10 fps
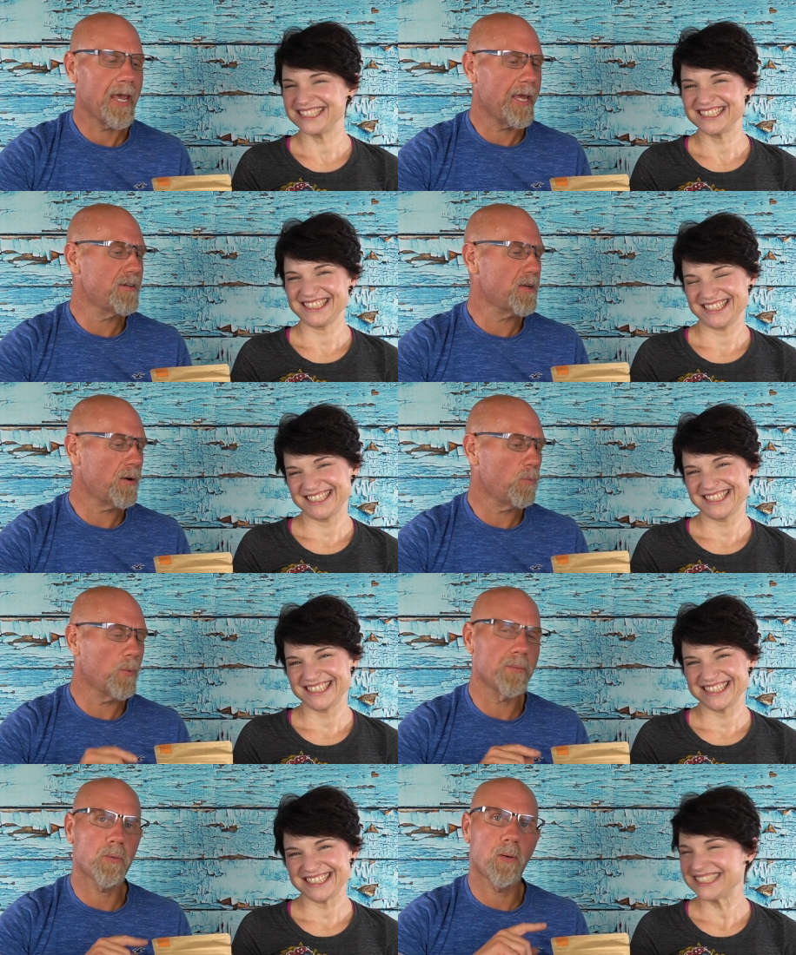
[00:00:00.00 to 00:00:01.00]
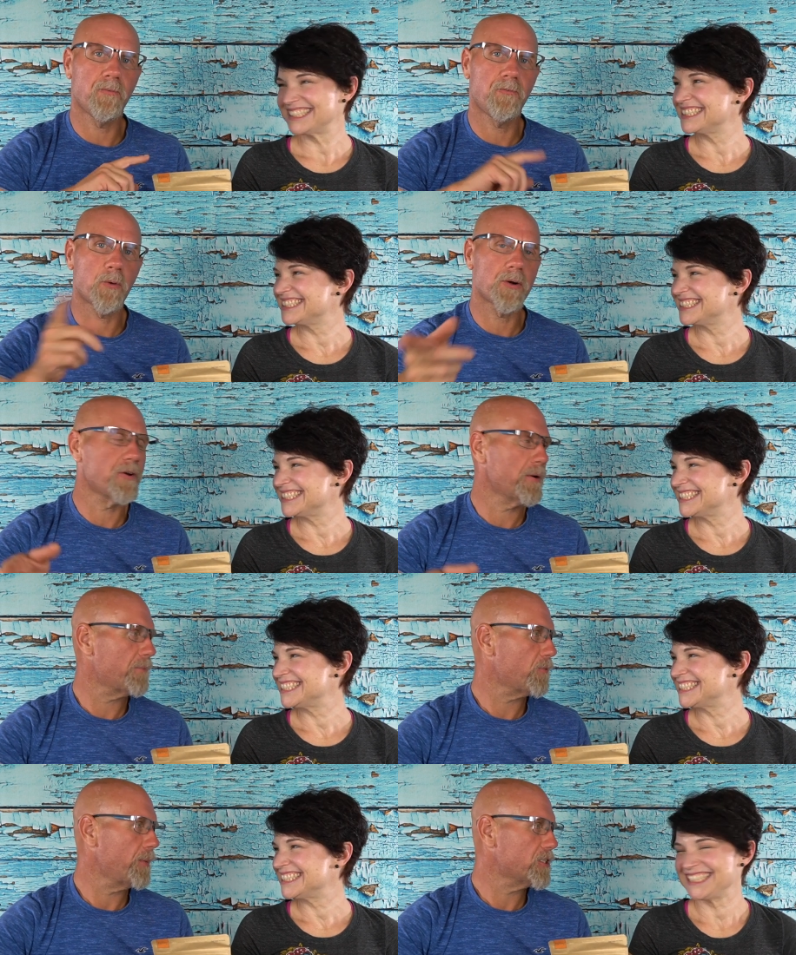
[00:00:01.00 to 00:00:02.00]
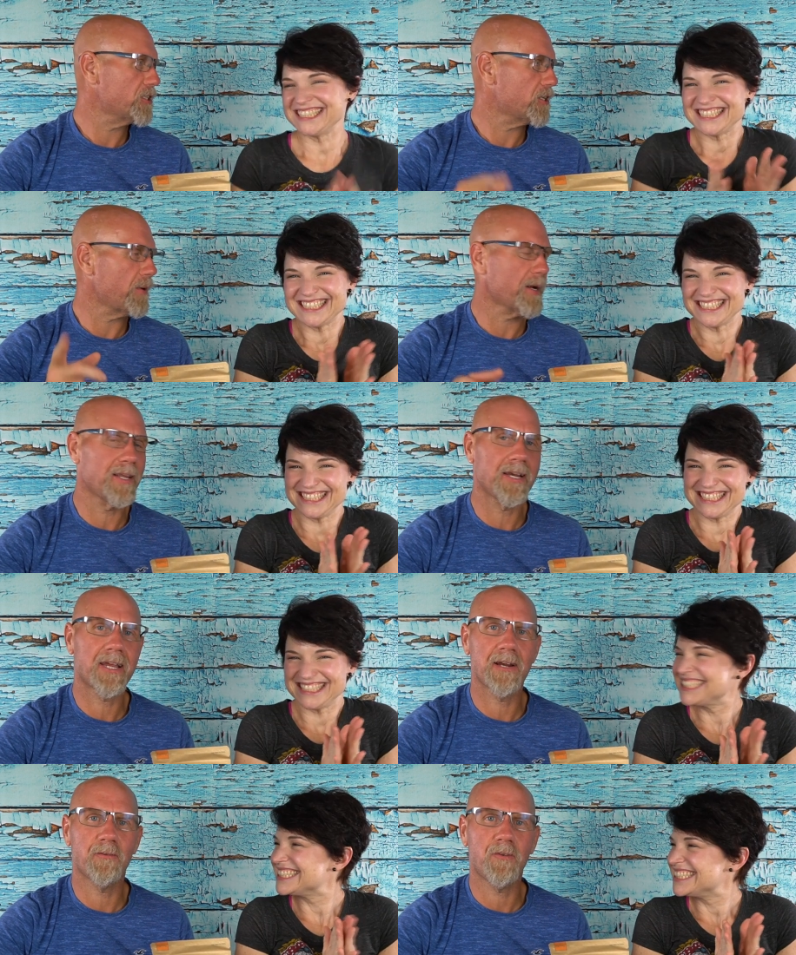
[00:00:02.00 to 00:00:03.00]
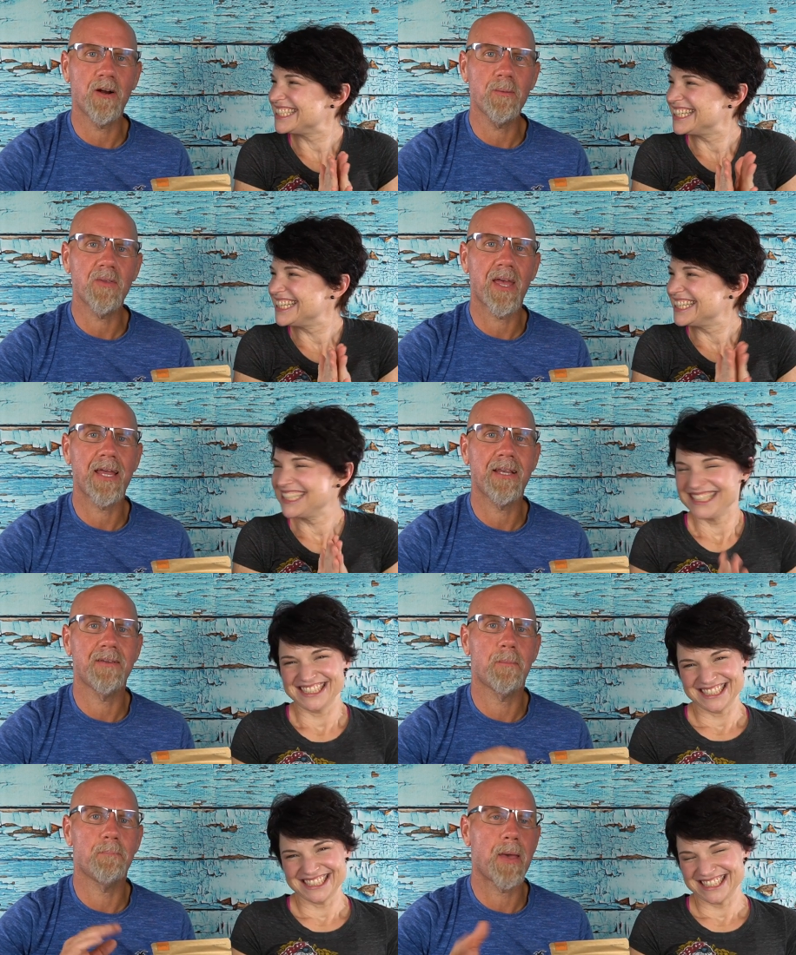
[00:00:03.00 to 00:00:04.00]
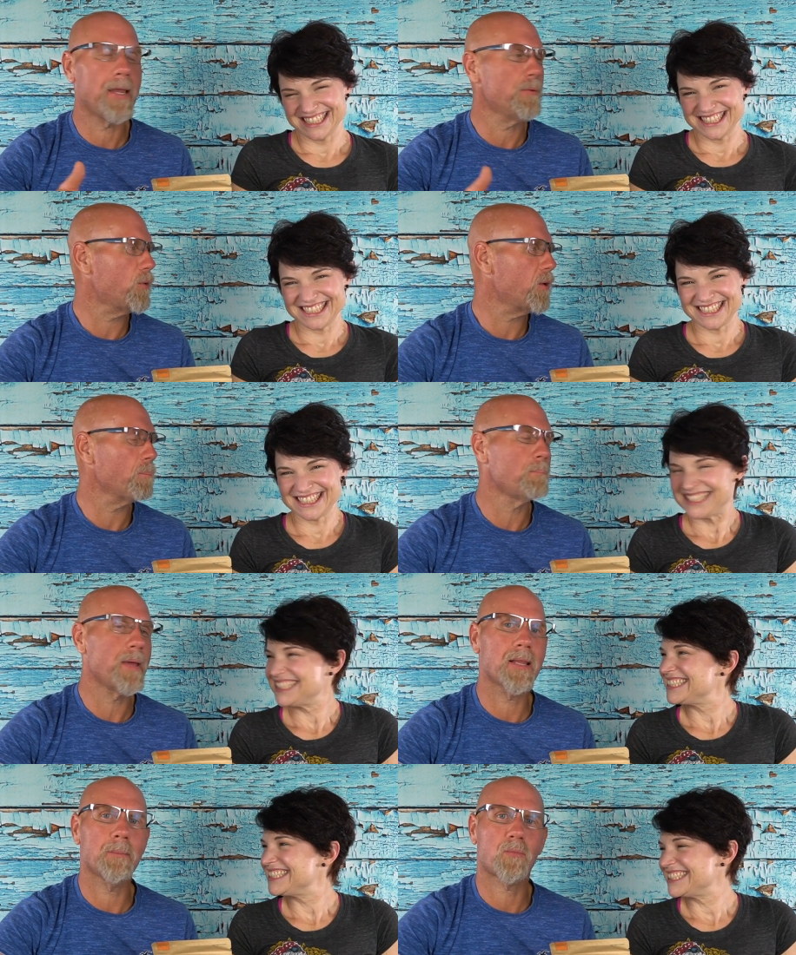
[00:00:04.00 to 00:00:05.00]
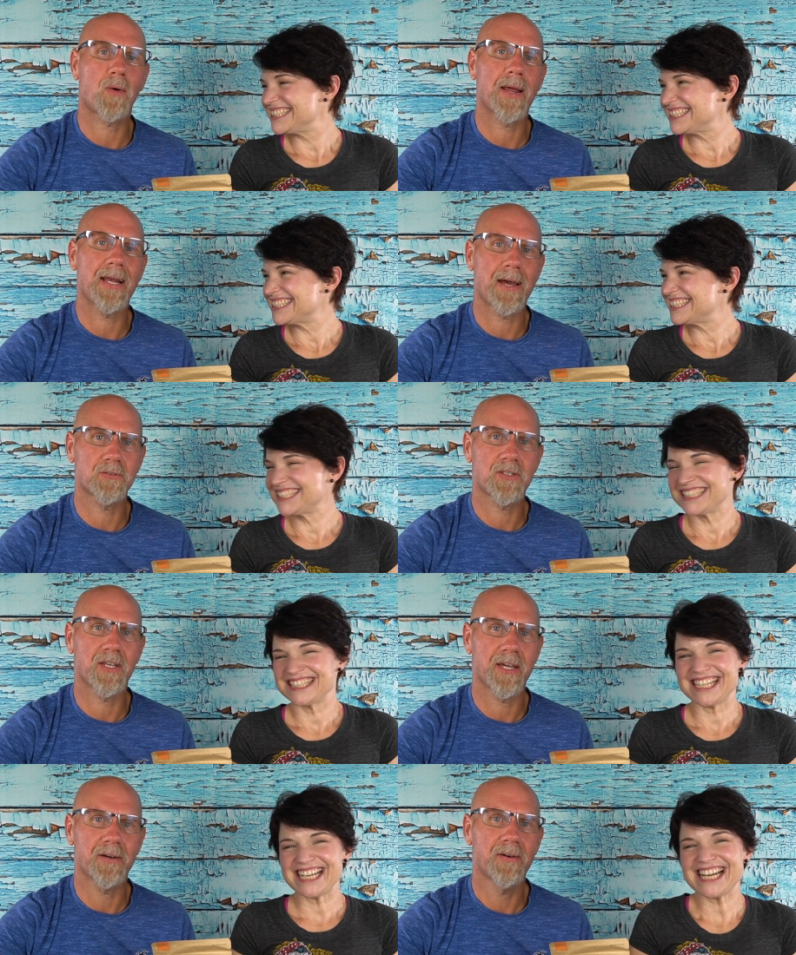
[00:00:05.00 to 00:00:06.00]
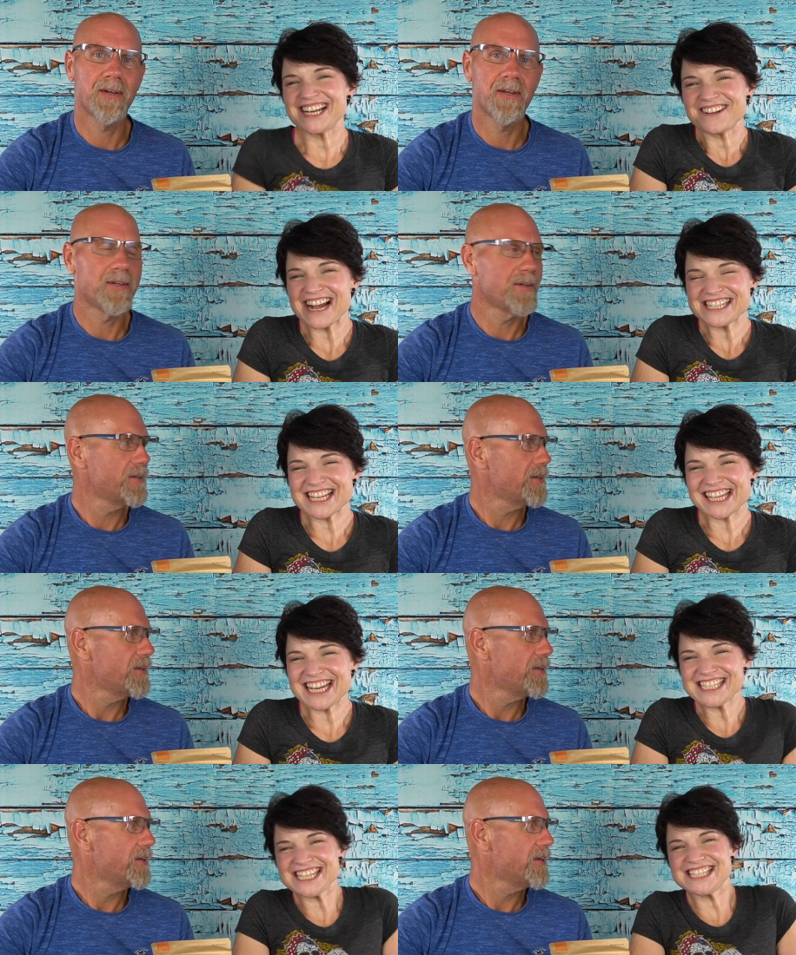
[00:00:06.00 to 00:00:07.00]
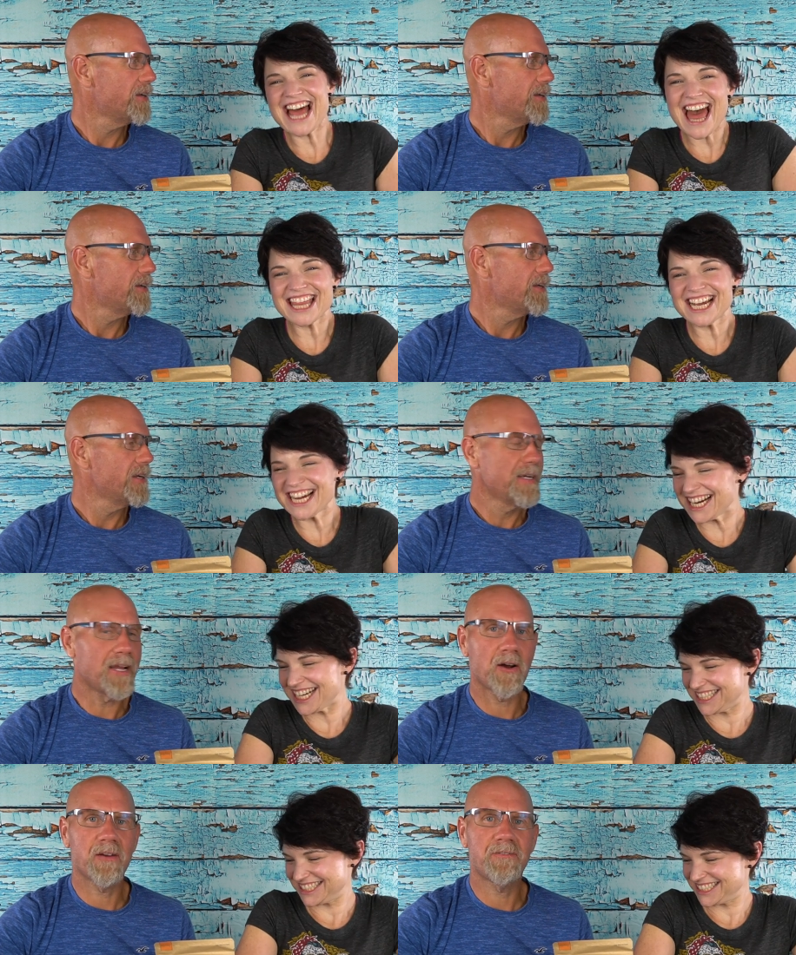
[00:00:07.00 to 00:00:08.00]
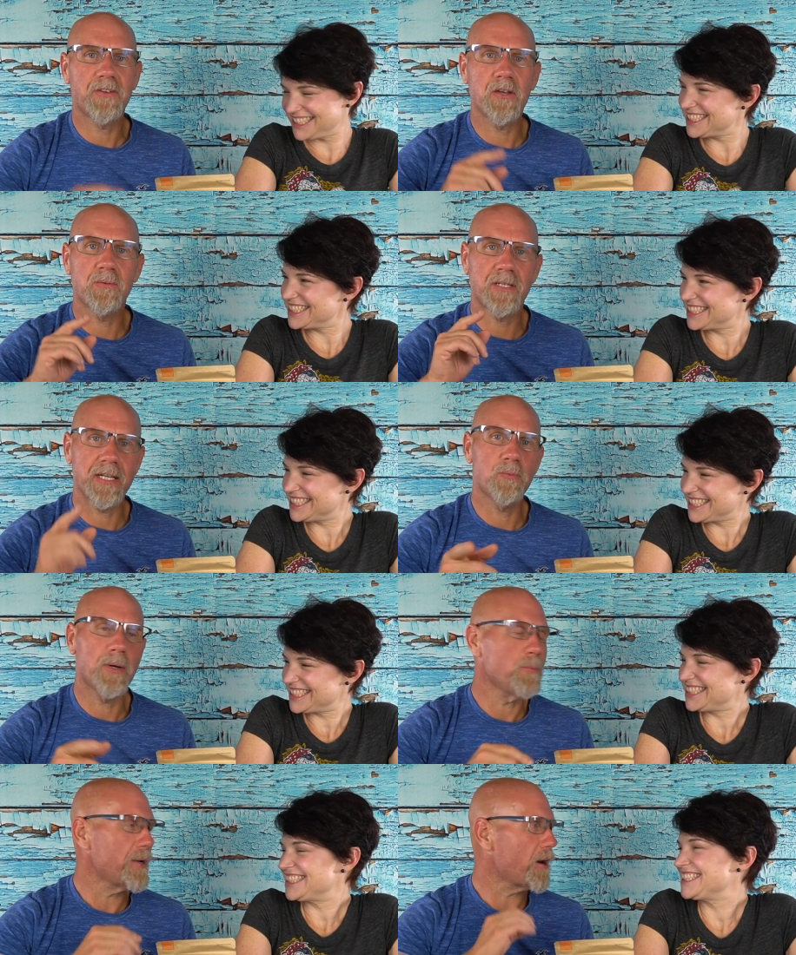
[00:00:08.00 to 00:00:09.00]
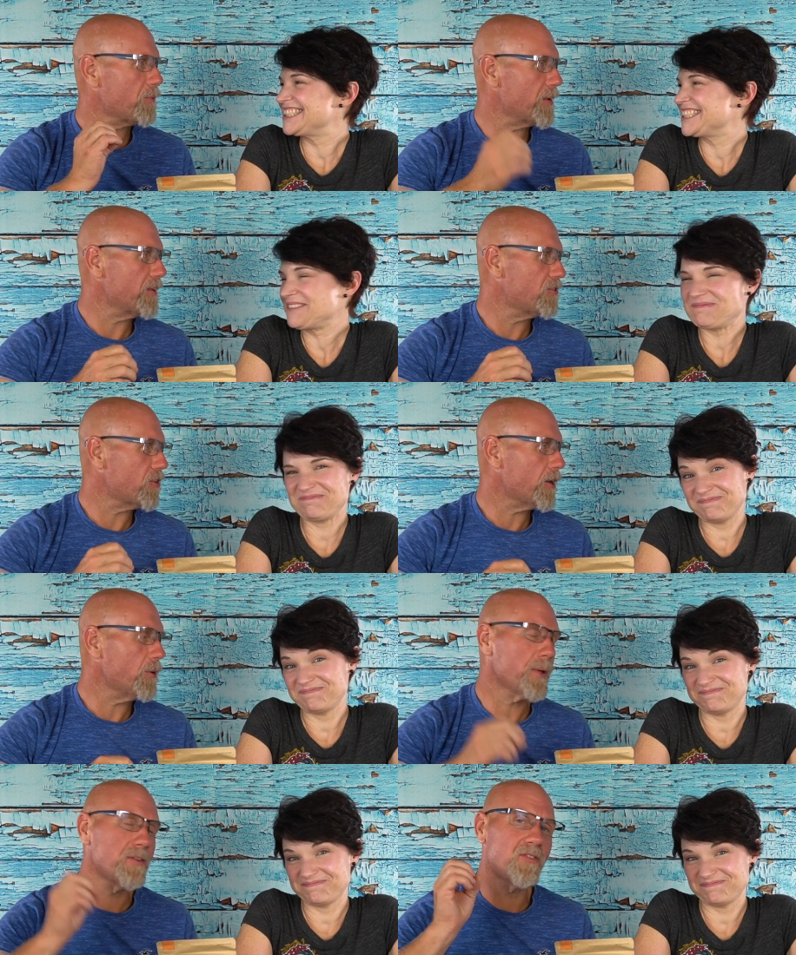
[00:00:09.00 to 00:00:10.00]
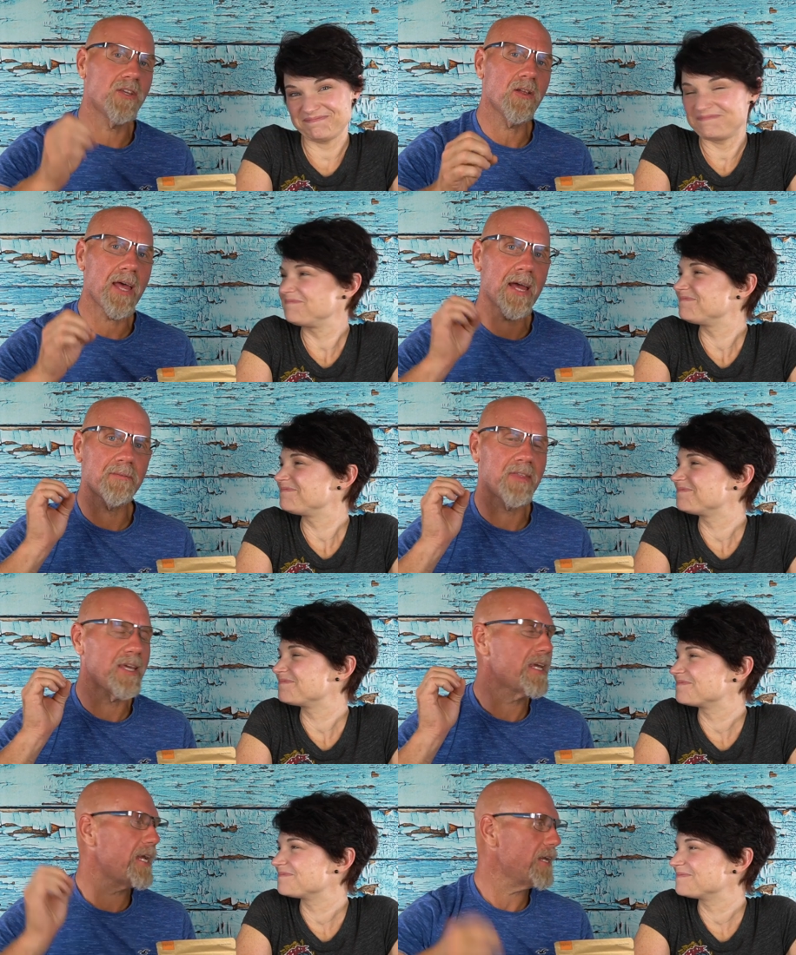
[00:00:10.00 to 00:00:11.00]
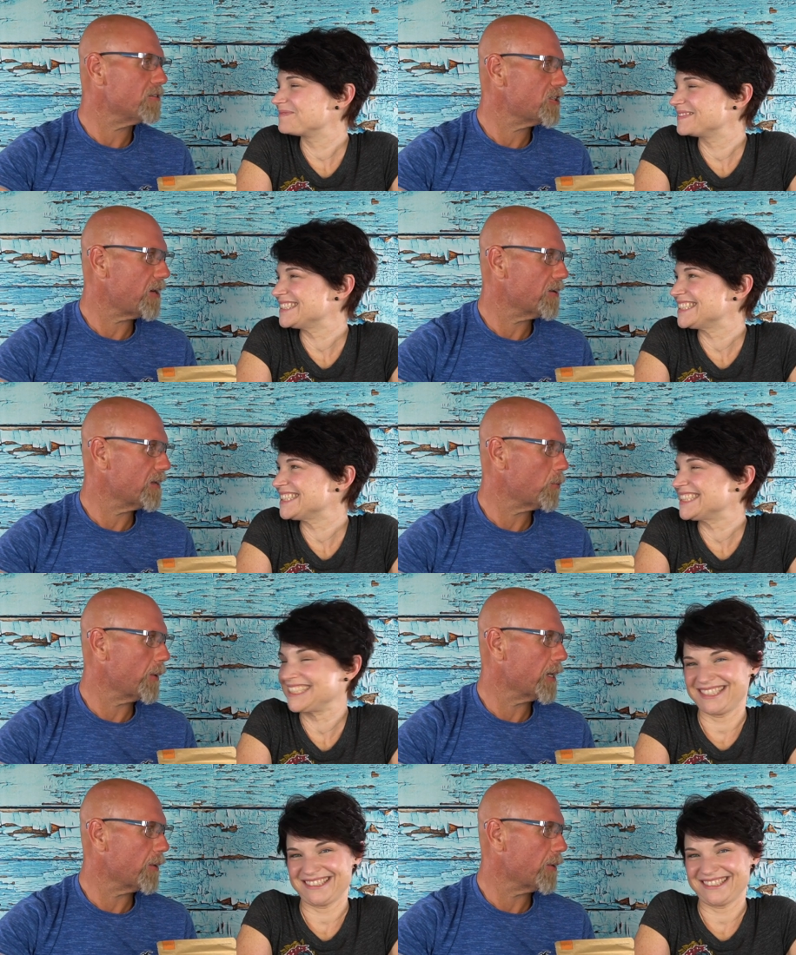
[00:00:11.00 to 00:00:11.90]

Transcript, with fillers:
Speaker 1: And we will forward your information directly to Keto Farms, and Ben will mail them right out to you.
Speaker 2: Congratulations, Heather!
Speaker 1: Now, if you didn't win, we are really sorry. We still have the Keto Chow giveaway